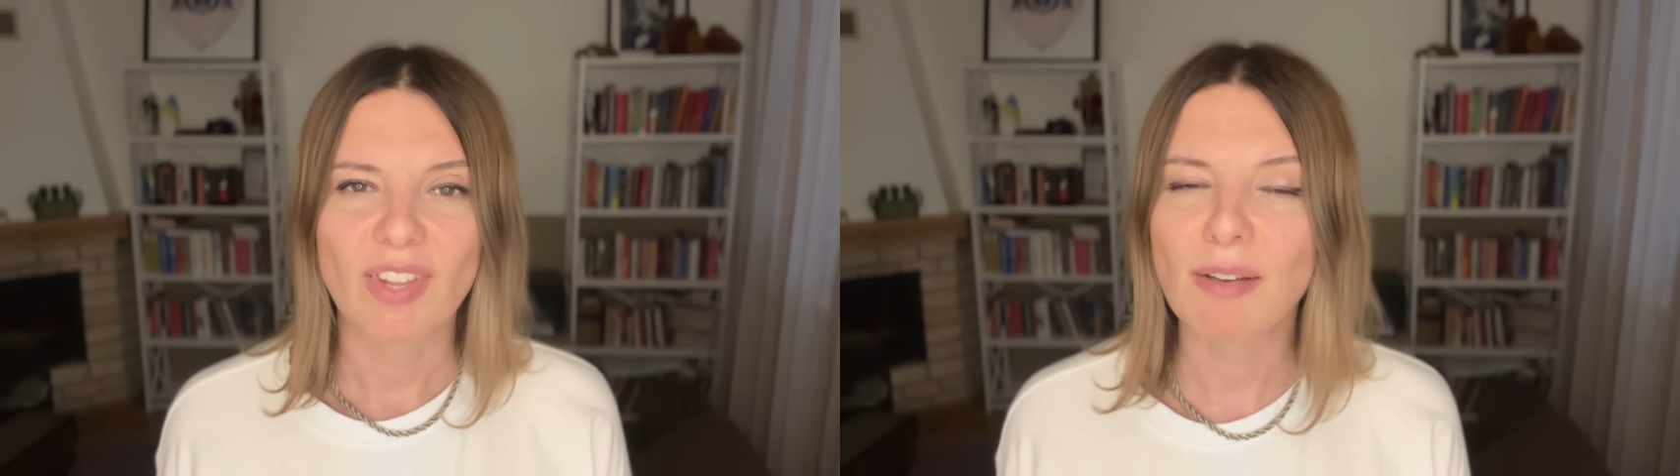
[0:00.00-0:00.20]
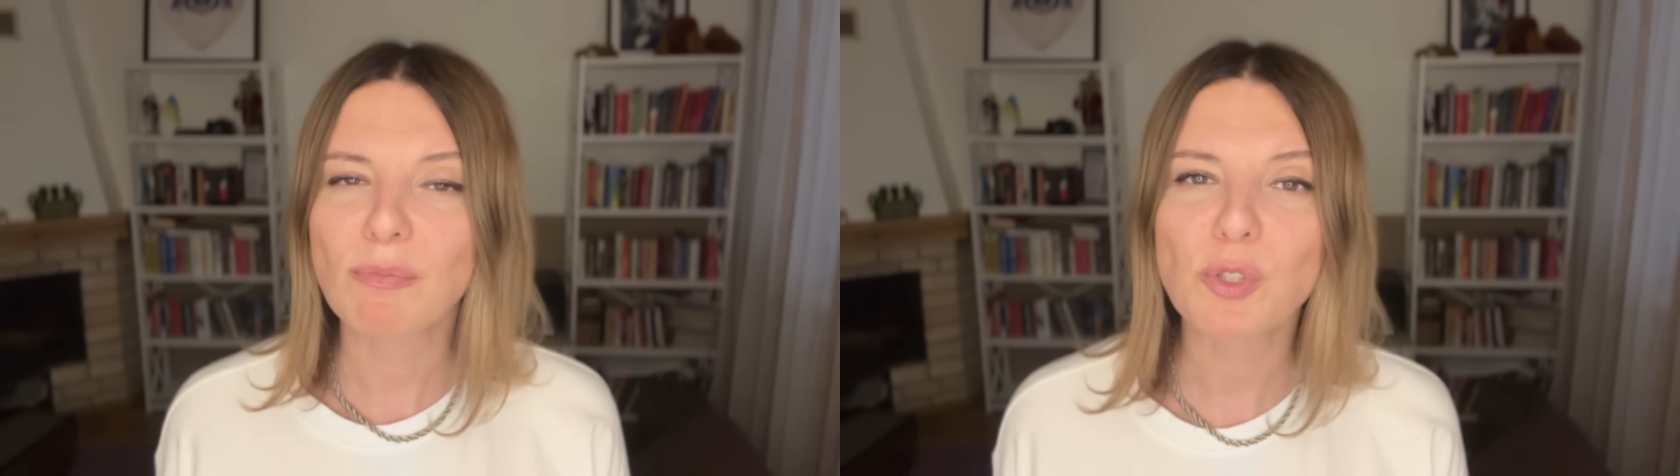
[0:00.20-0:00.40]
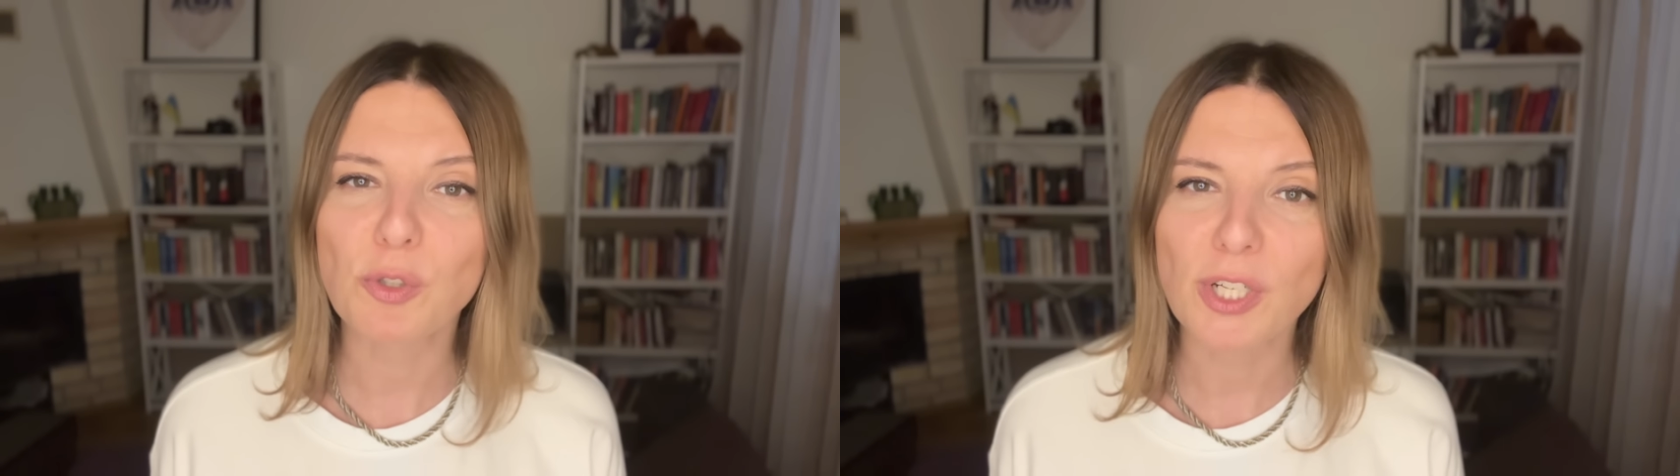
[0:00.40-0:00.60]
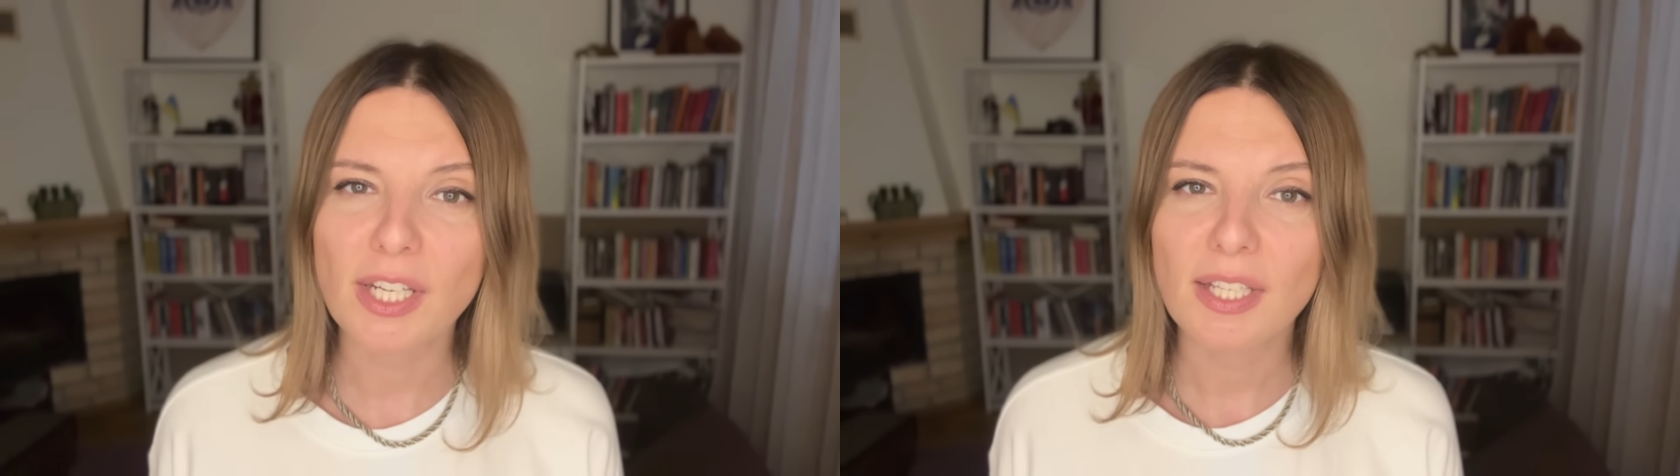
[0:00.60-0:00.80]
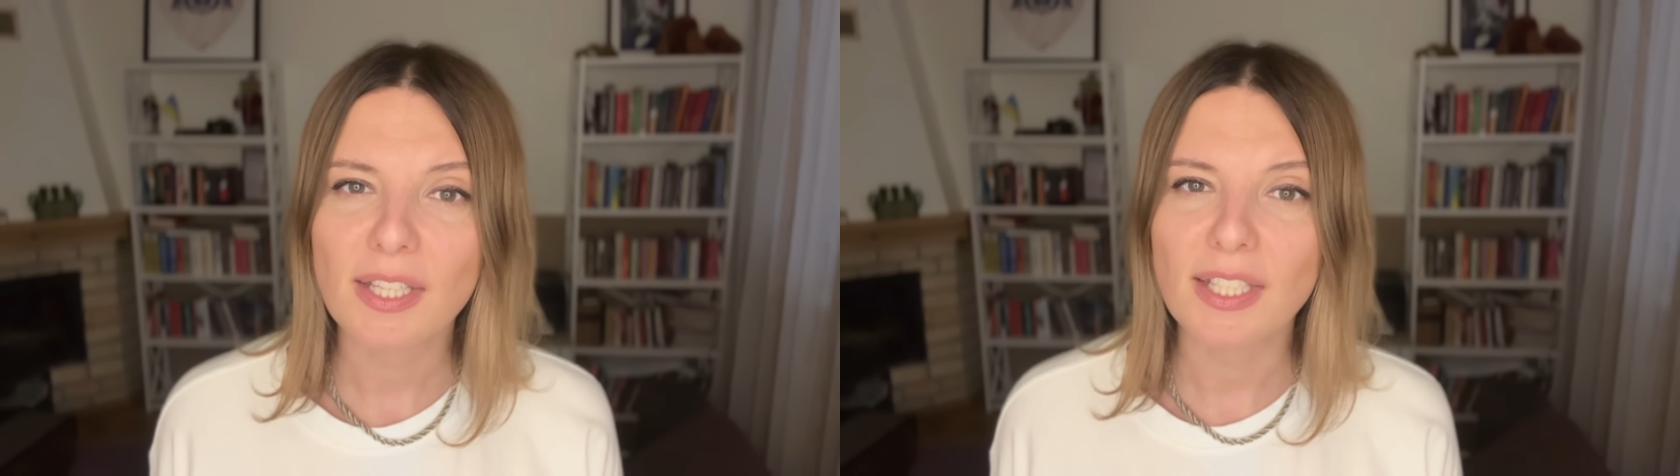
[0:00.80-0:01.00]
I'm
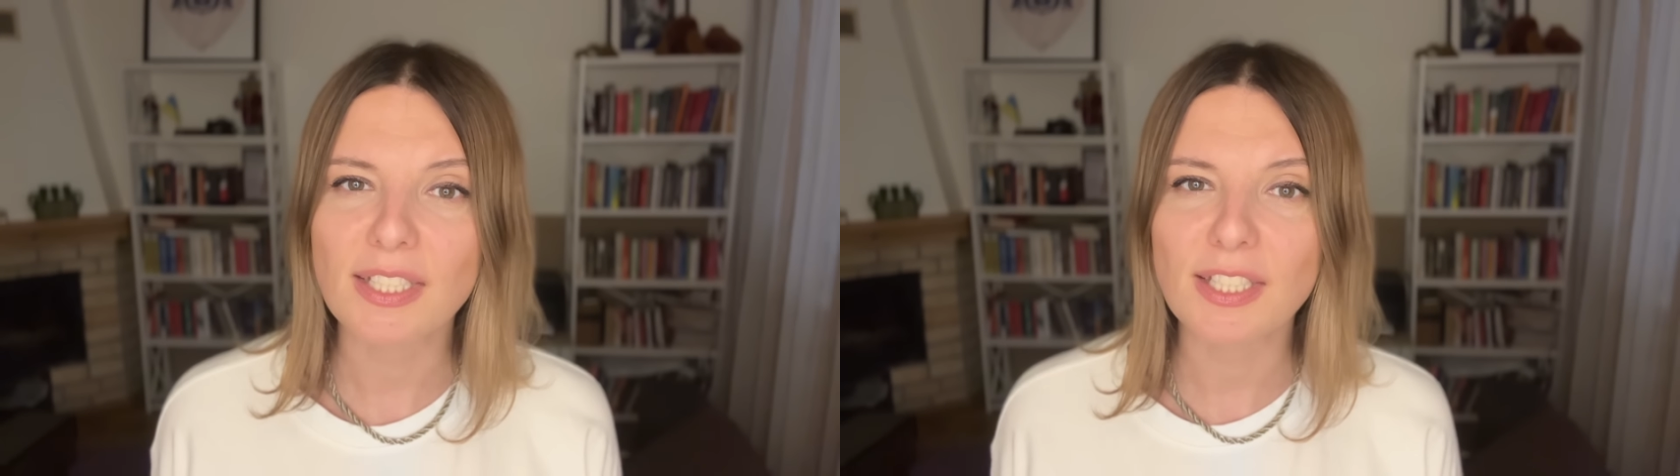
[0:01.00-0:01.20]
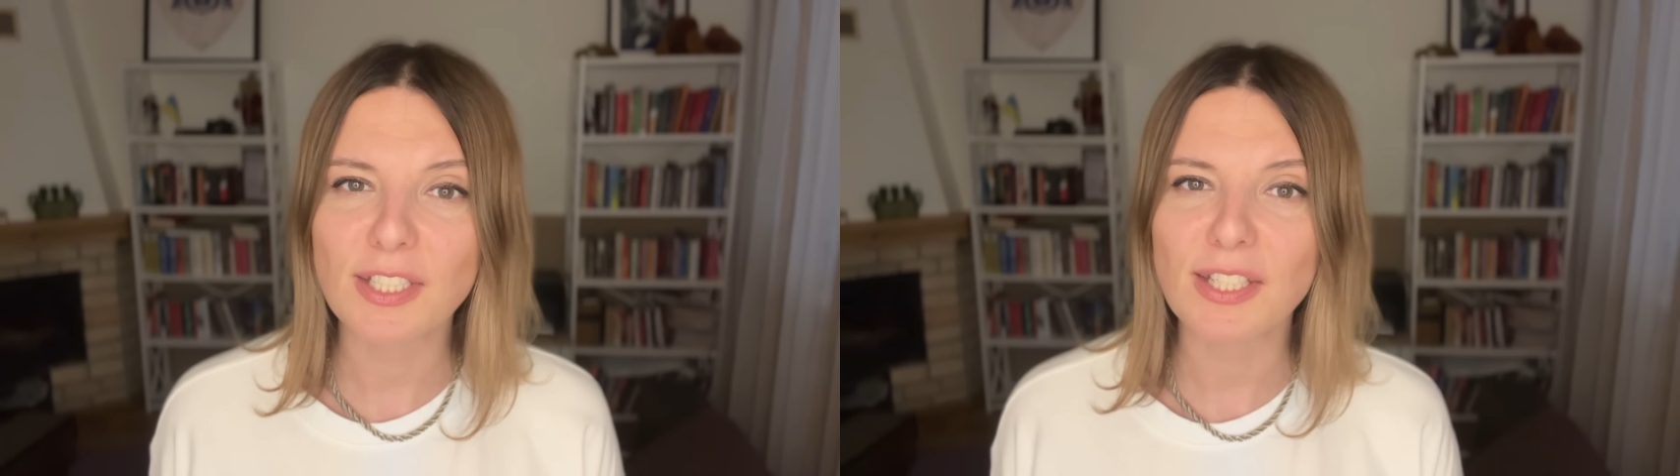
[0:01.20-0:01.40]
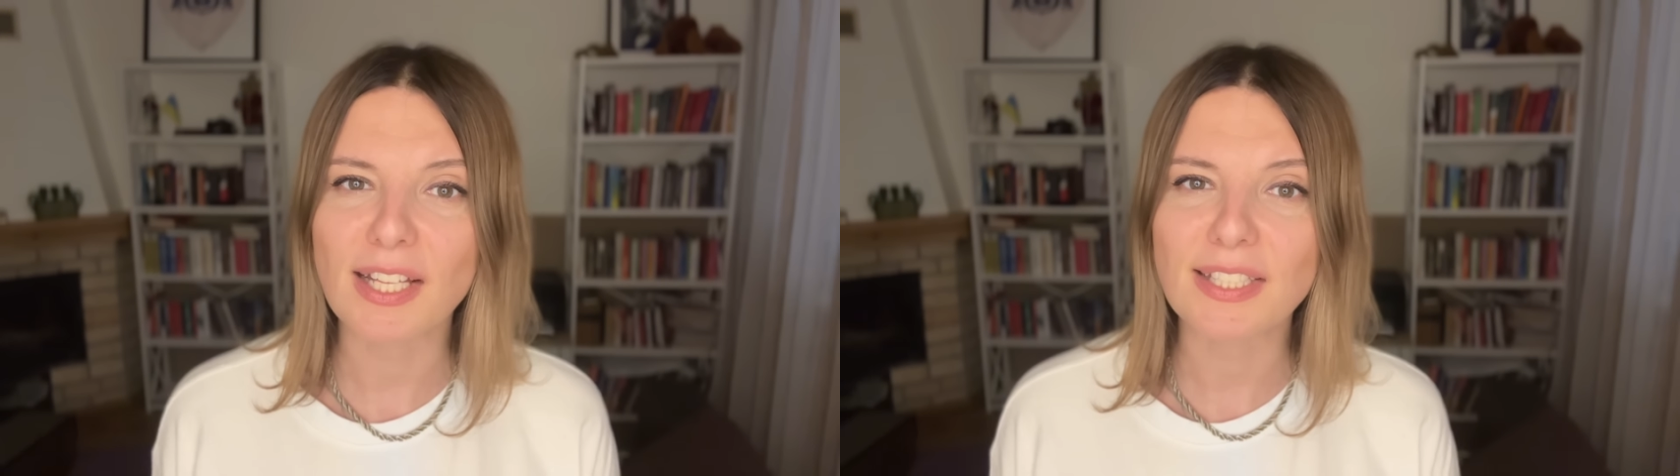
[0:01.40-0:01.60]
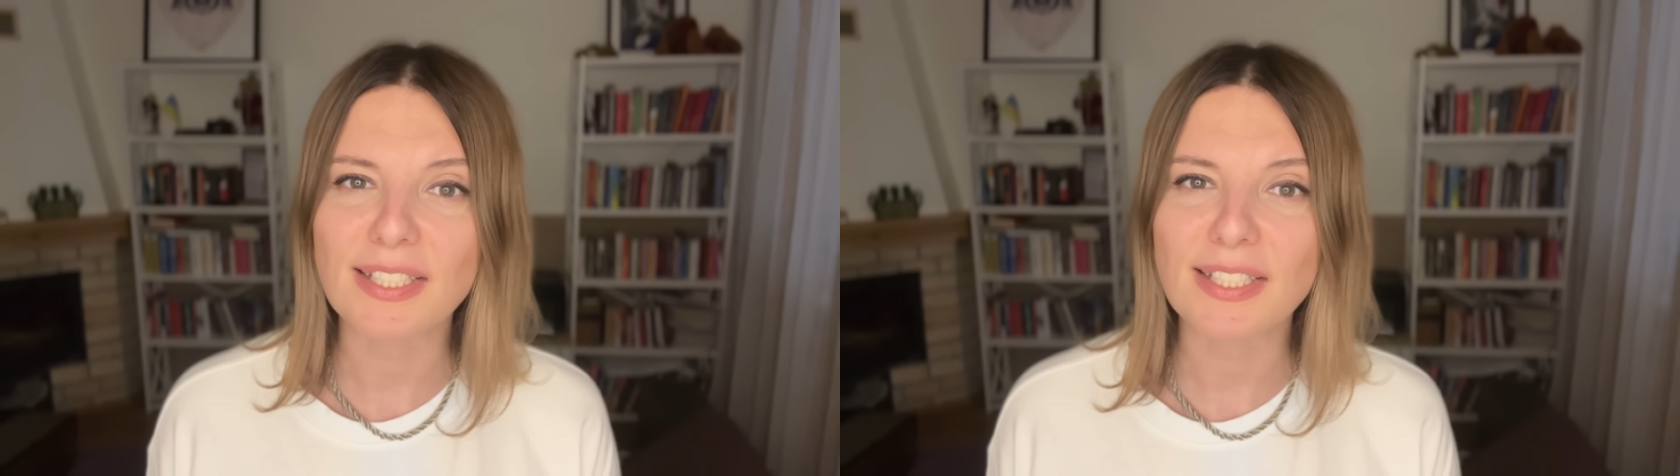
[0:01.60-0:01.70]
sorry. This does not